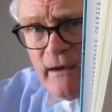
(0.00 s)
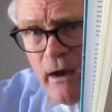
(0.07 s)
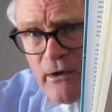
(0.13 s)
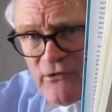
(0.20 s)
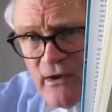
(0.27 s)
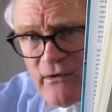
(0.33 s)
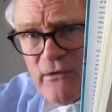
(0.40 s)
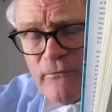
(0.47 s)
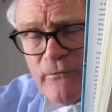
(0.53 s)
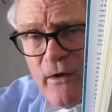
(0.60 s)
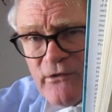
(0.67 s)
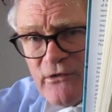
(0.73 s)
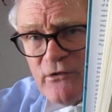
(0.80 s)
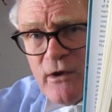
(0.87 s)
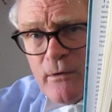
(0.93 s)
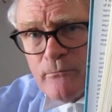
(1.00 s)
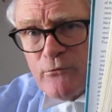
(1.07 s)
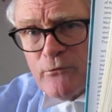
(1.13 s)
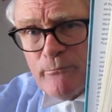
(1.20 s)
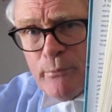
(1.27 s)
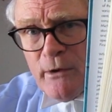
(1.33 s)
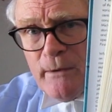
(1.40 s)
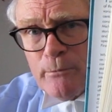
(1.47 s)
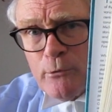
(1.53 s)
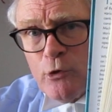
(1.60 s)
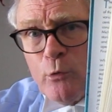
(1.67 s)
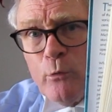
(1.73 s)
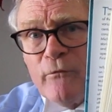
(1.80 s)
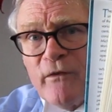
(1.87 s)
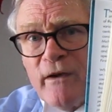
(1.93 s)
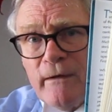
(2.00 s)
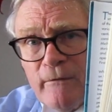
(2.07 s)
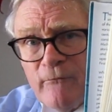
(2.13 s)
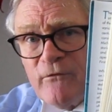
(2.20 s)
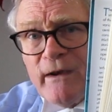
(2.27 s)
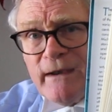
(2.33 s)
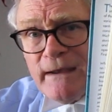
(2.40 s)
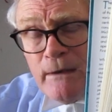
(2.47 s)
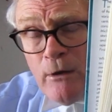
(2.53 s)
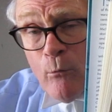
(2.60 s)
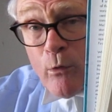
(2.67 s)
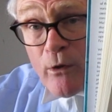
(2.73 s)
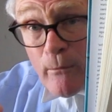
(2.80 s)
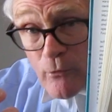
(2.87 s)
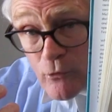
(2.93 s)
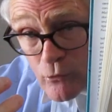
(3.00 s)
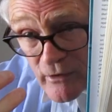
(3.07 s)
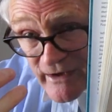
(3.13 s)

identifies a number of people who were very, what I would call